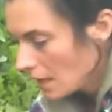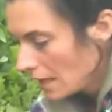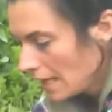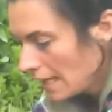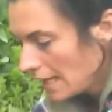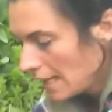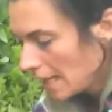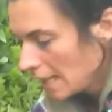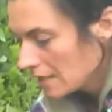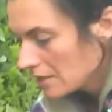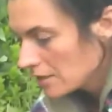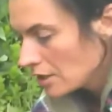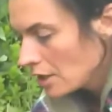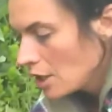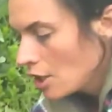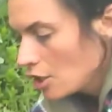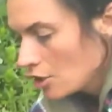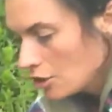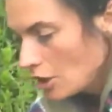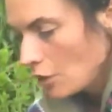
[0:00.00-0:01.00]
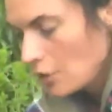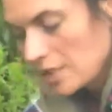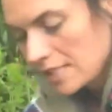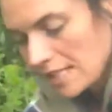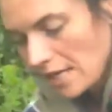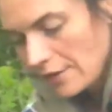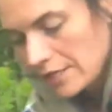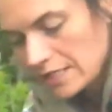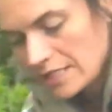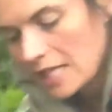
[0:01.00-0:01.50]
And notice
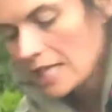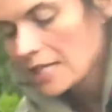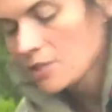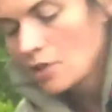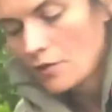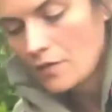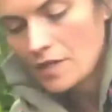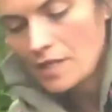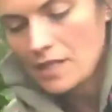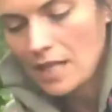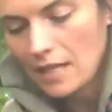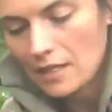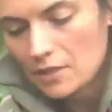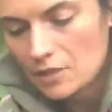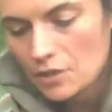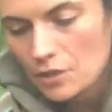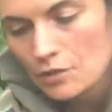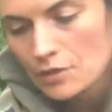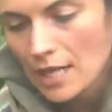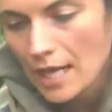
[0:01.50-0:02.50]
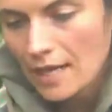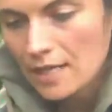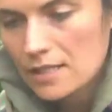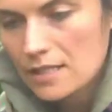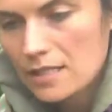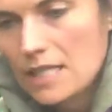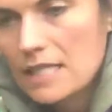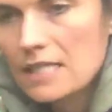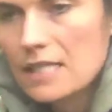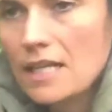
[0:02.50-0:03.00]
how it does over the next 2
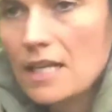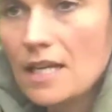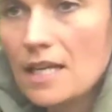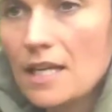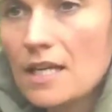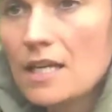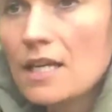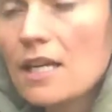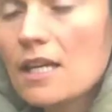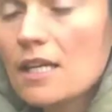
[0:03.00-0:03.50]
days. Is it